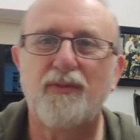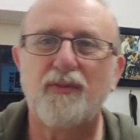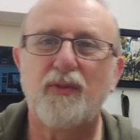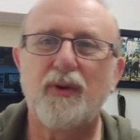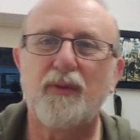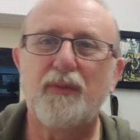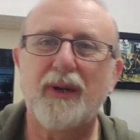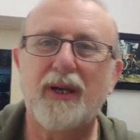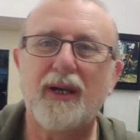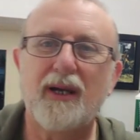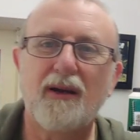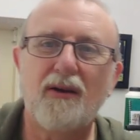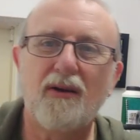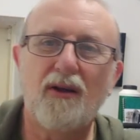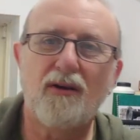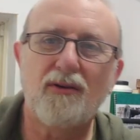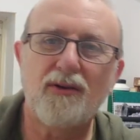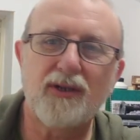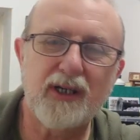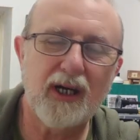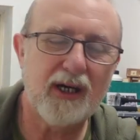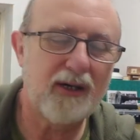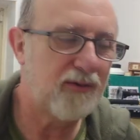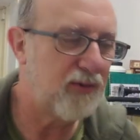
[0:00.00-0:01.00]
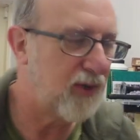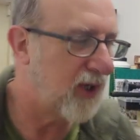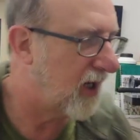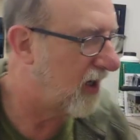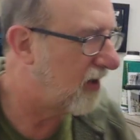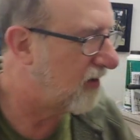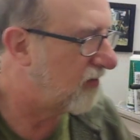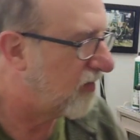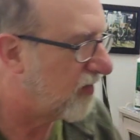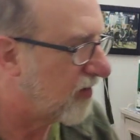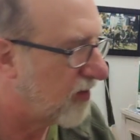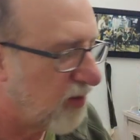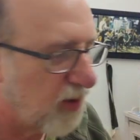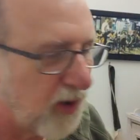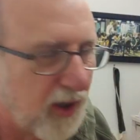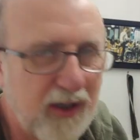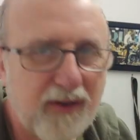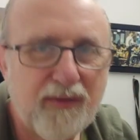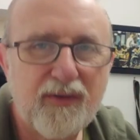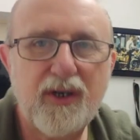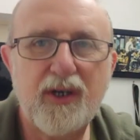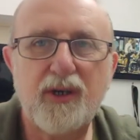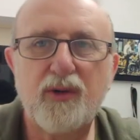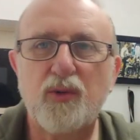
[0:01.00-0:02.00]
We've been in lockdown now for
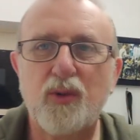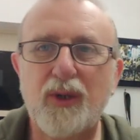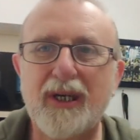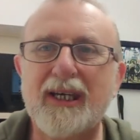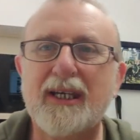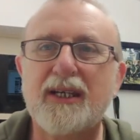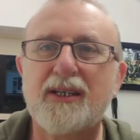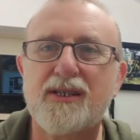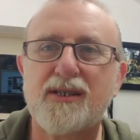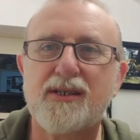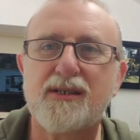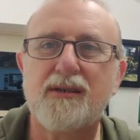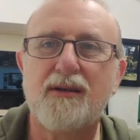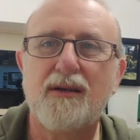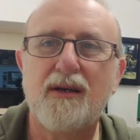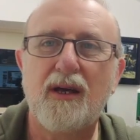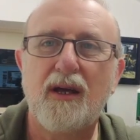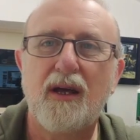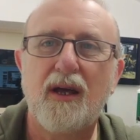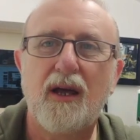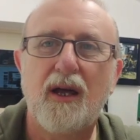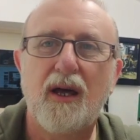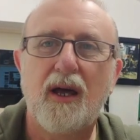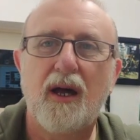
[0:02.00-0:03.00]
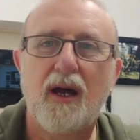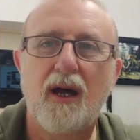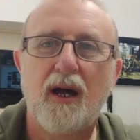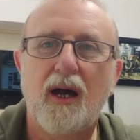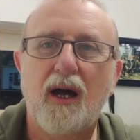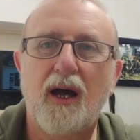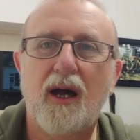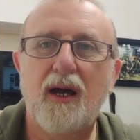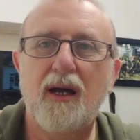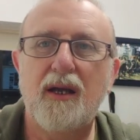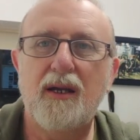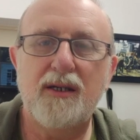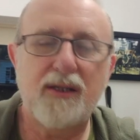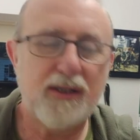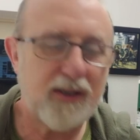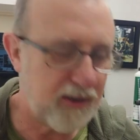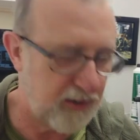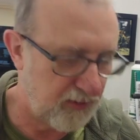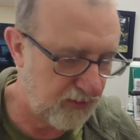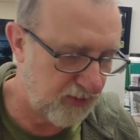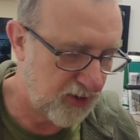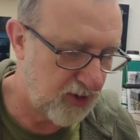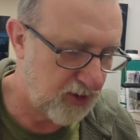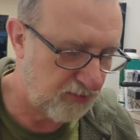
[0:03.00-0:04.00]
quite a few weeks
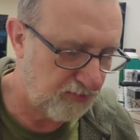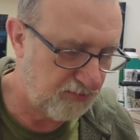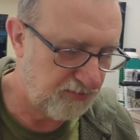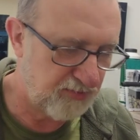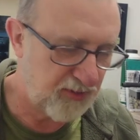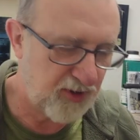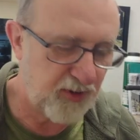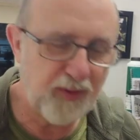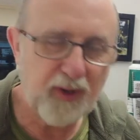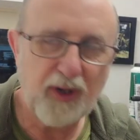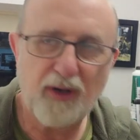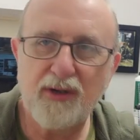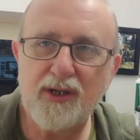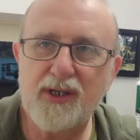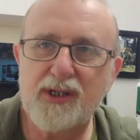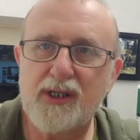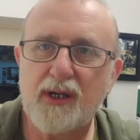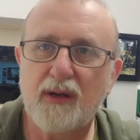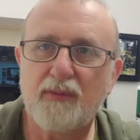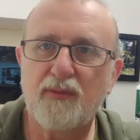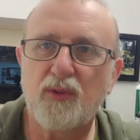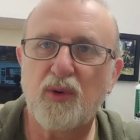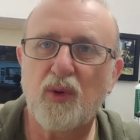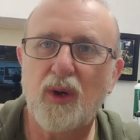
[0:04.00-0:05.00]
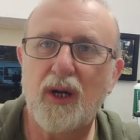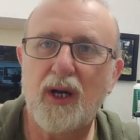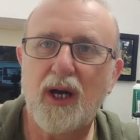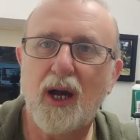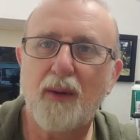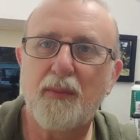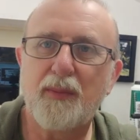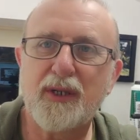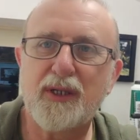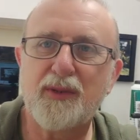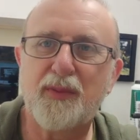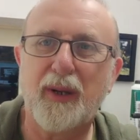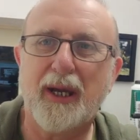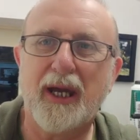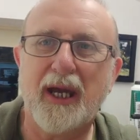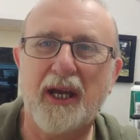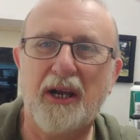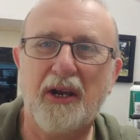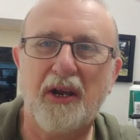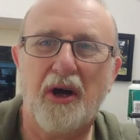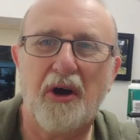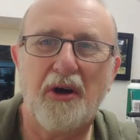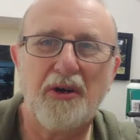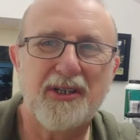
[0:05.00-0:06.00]
and to be honest, I'm quite happy to be
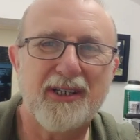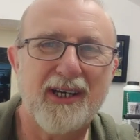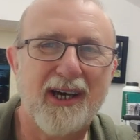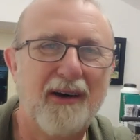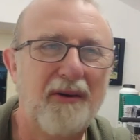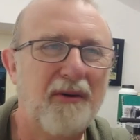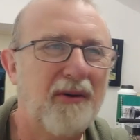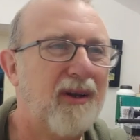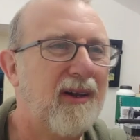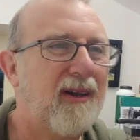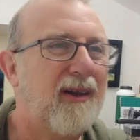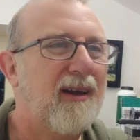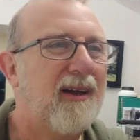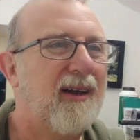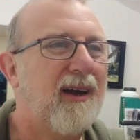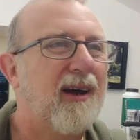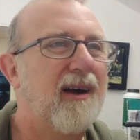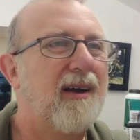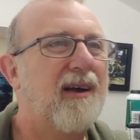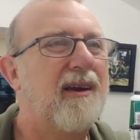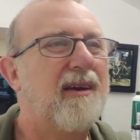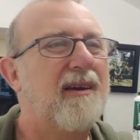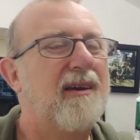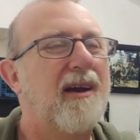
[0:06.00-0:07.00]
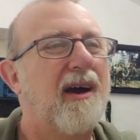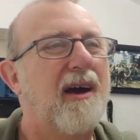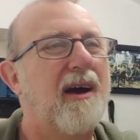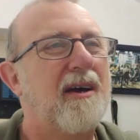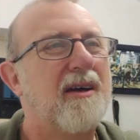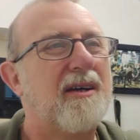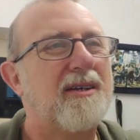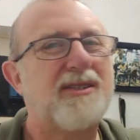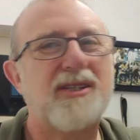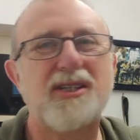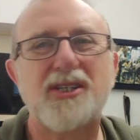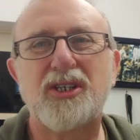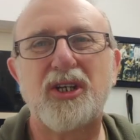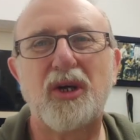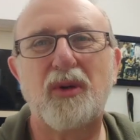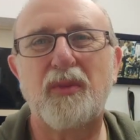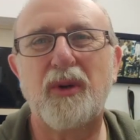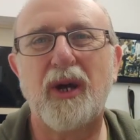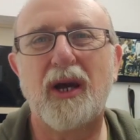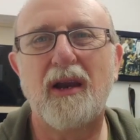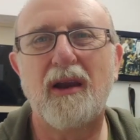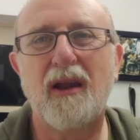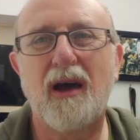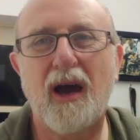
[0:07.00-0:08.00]
in lockdown and uh, to still
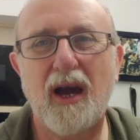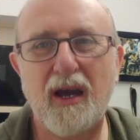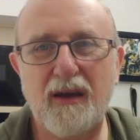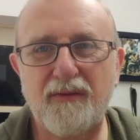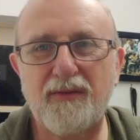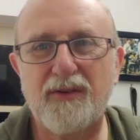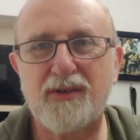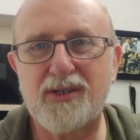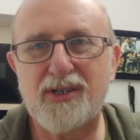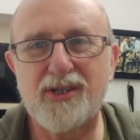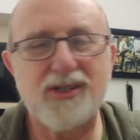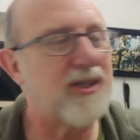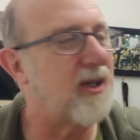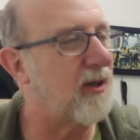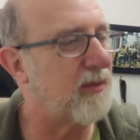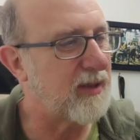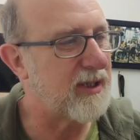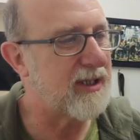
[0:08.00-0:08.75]
be alive and to still